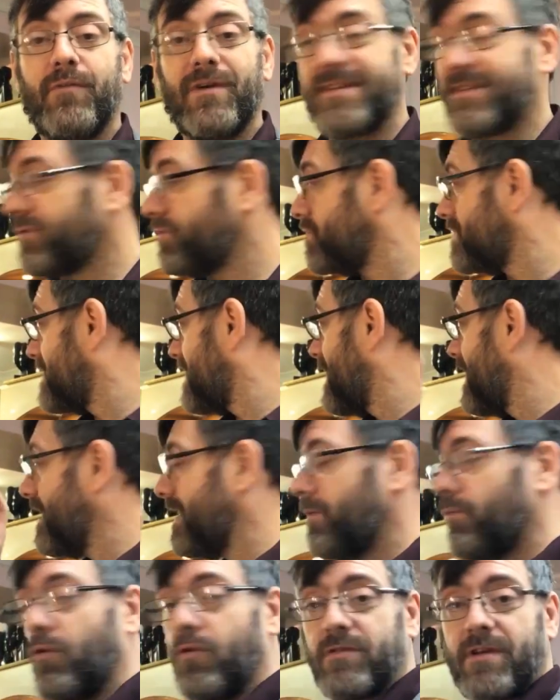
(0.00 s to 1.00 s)
but as soon as the
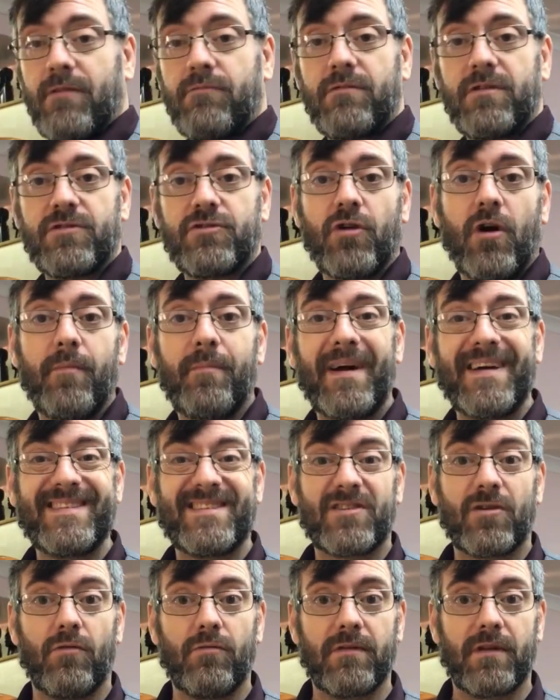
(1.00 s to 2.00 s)
lady walked out the shop,
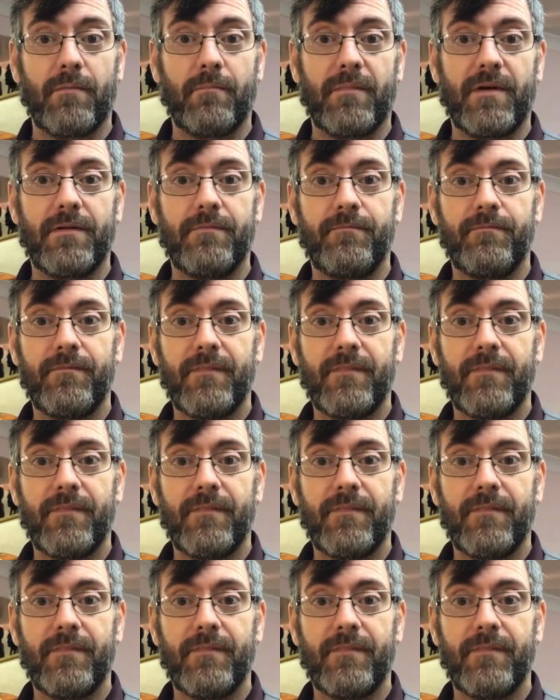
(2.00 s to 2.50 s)
I'd sold them.